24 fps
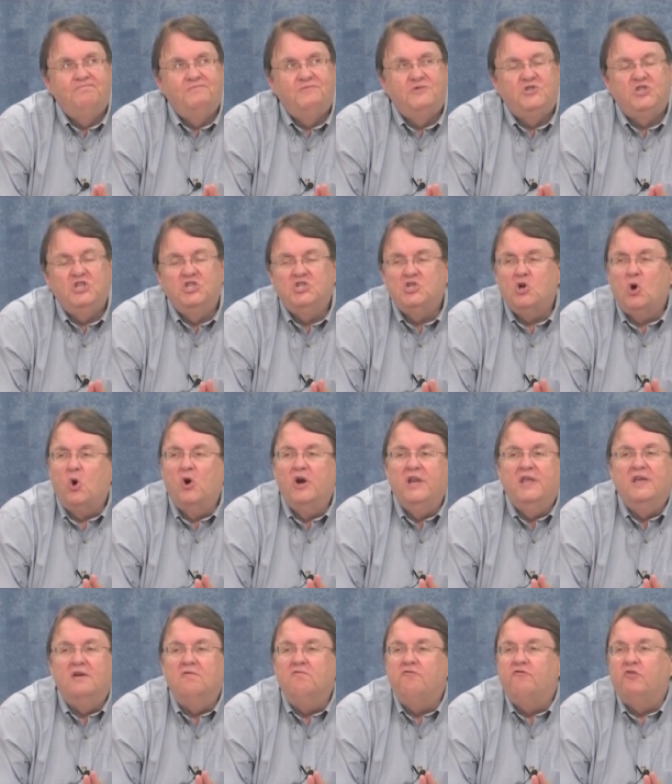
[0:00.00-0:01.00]
she's
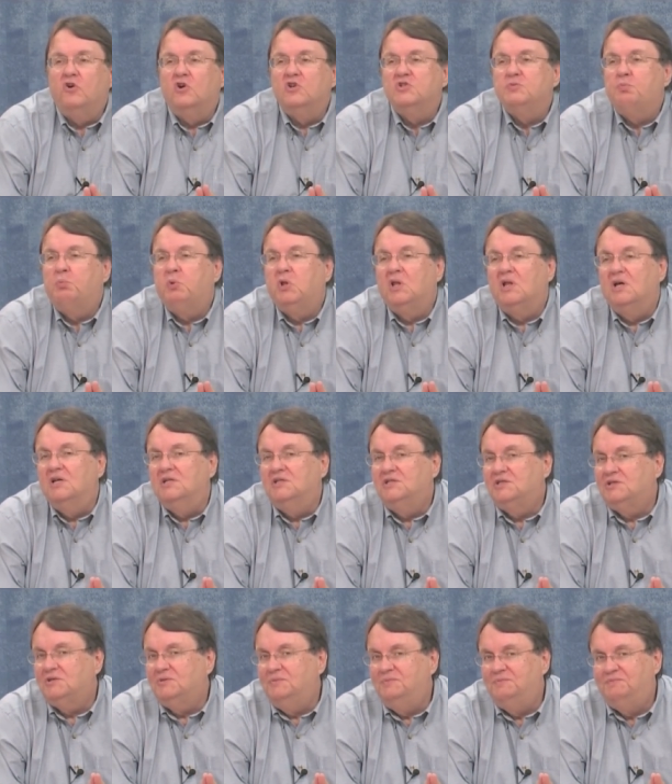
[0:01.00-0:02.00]
already in first
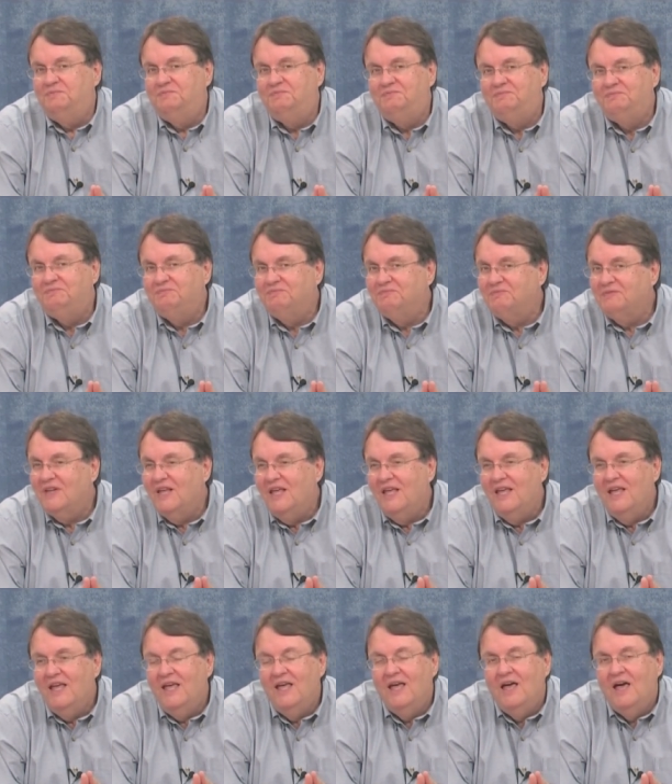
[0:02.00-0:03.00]
place.
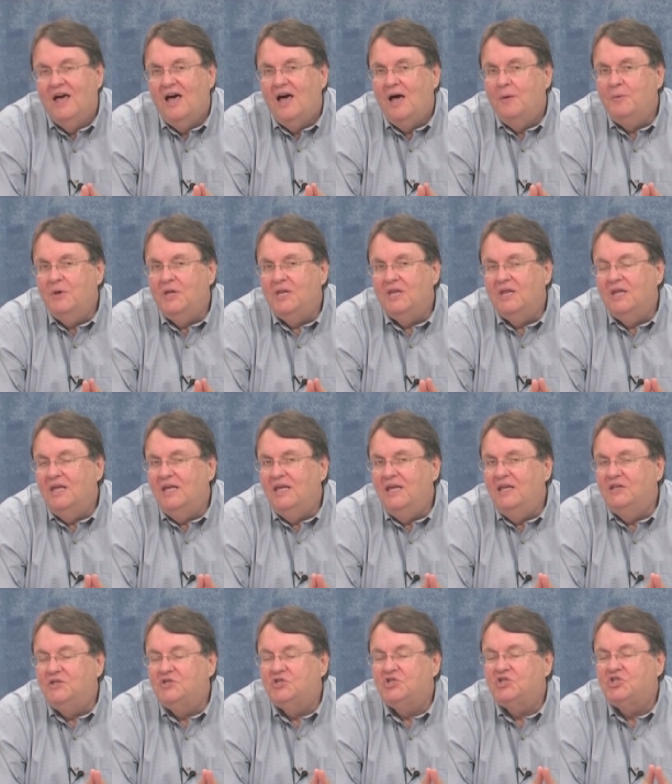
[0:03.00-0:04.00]
I mean,
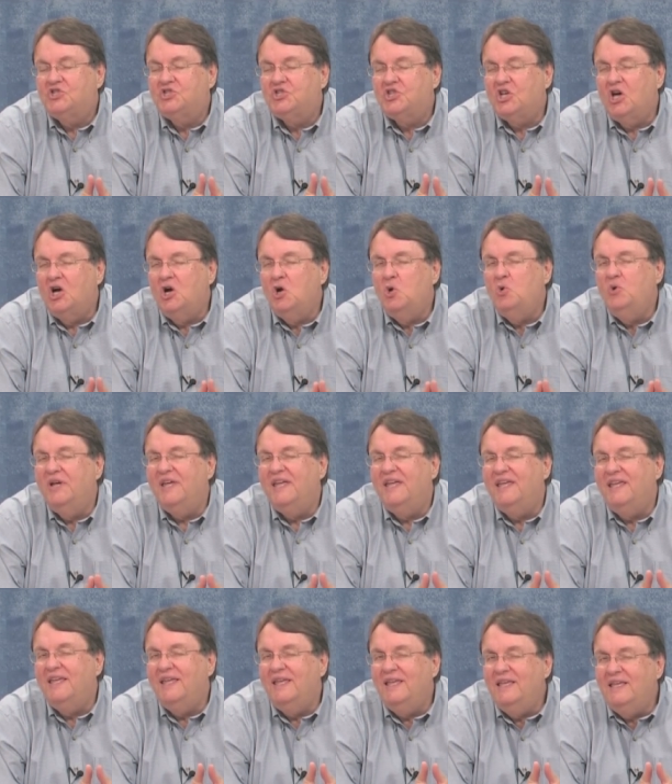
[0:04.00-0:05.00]
it's so
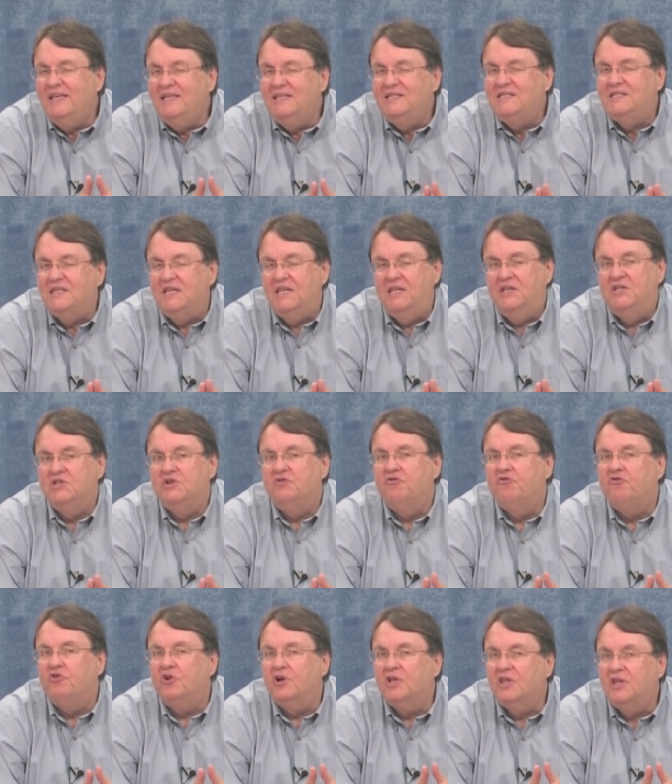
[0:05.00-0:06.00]
easy to
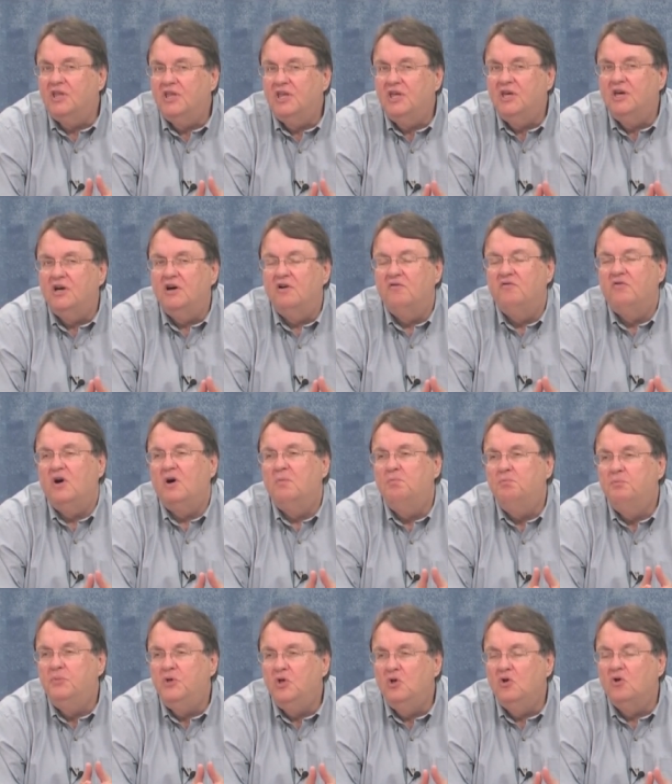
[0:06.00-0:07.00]
forgive a
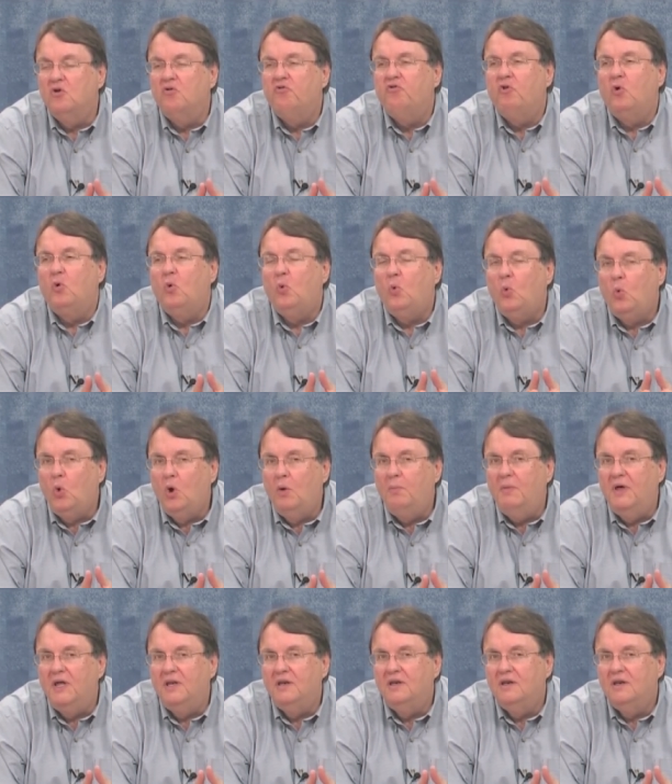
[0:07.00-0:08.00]
beautiful
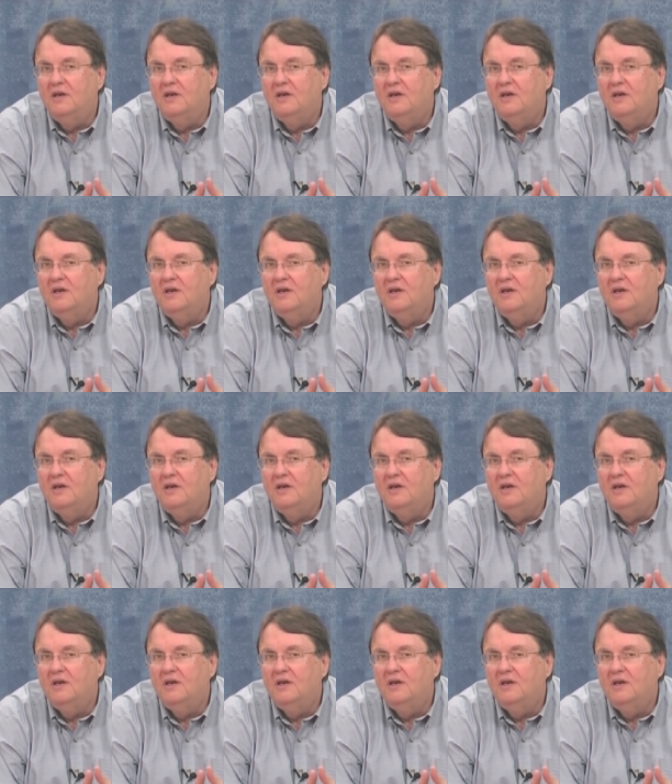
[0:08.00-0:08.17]
woman.